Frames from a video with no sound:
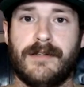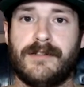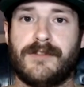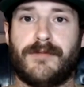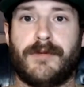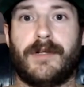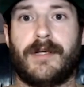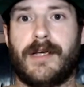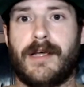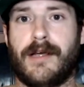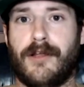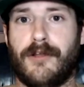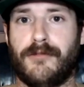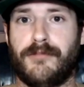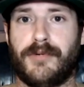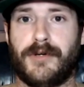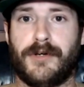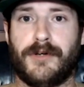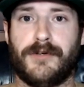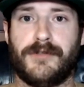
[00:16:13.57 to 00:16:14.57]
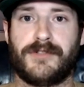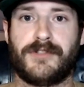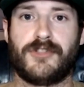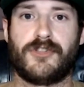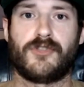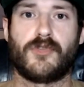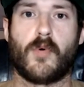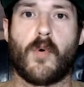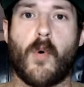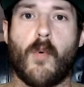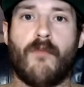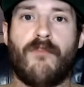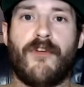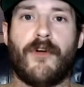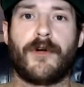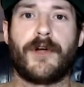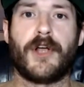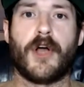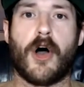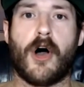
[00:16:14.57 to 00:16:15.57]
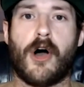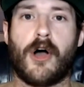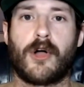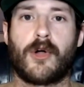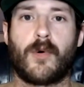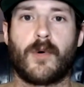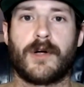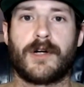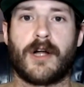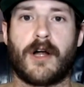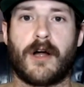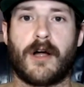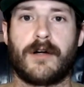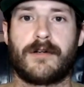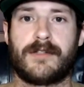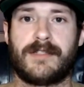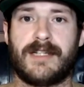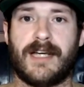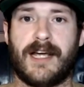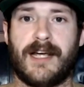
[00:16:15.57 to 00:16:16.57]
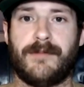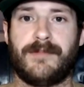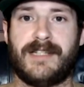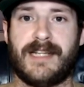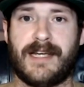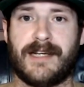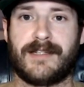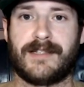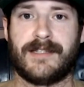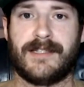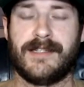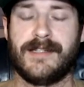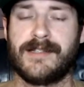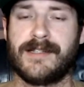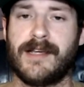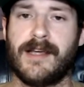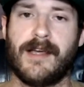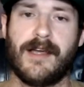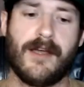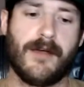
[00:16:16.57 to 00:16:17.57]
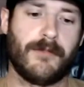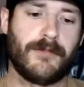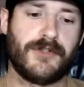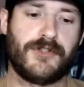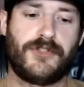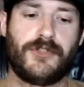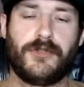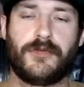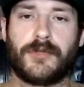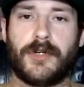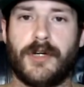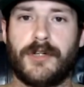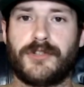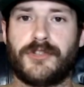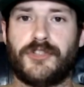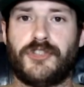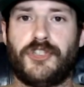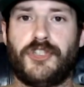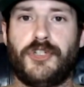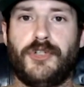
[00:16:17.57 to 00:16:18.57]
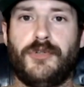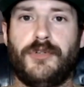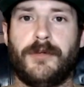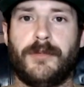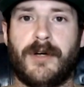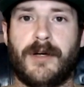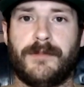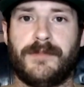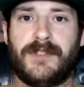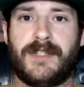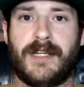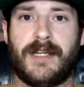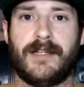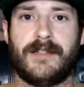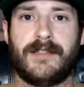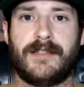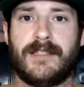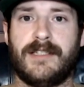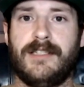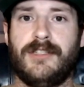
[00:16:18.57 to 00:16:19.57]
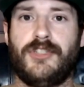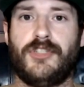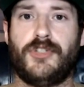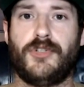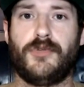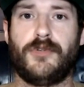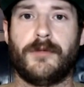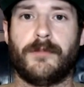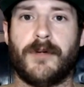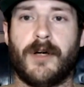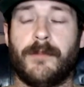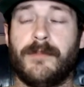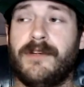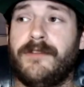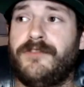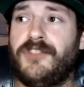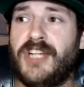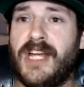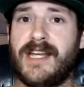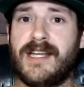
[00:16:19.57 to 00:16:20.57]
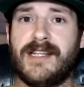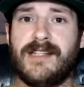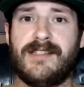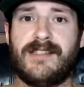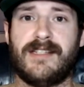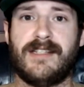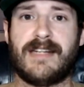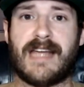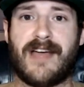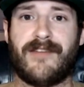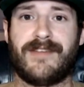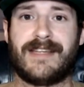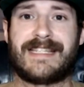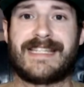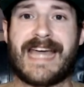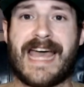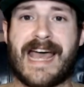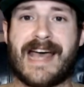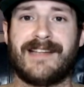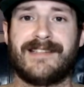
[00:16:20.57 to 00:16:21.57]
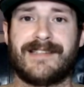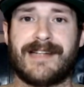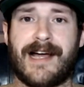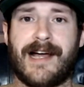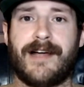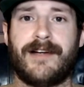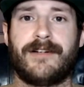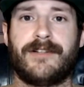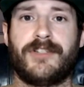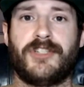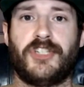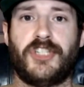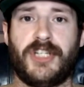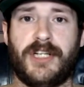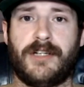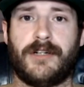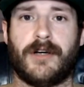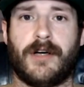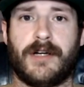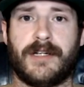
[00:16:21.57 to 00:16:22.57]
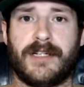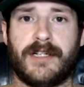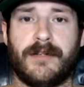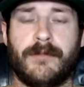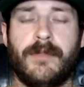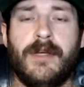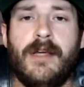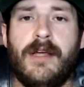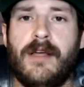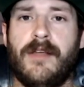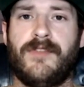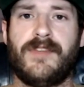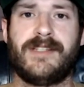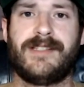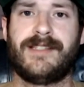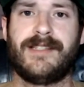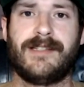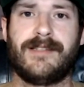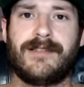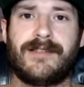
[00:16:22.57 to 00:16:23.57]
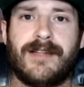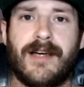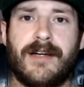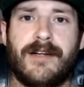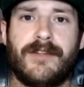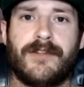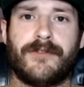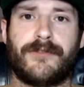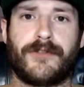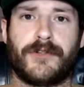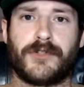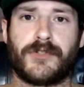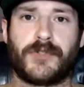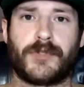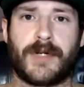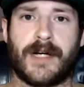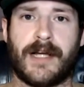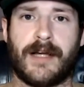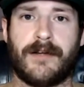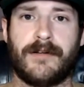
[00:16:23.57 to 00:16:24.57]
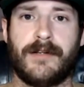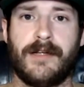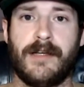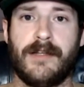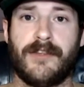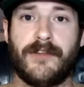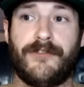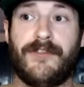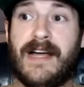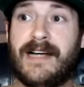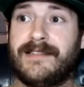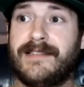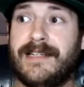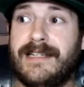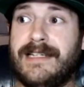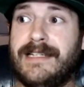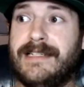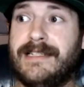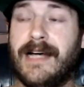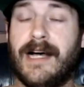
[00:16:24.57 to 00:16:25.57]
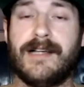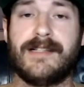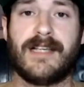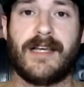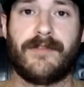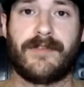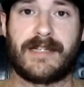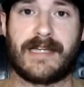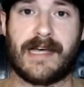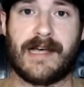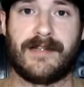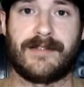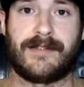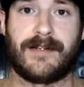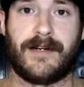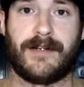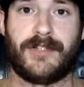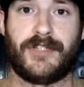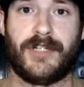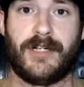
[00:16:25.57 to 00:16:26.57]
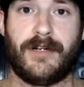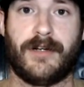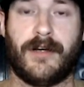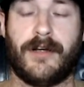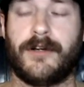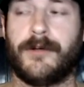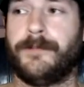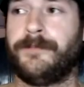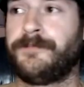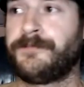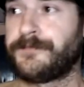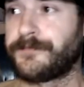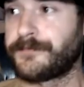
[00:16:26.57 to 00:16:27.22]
spinning elbows and just very awkward, hard-to-time techniques. But Zhurong just chewed him up standing. He chewed him up. If Jenkins didn't have a cast iron chin on him, this thing's done in the first round. The fact that he does have a cast iron chin on him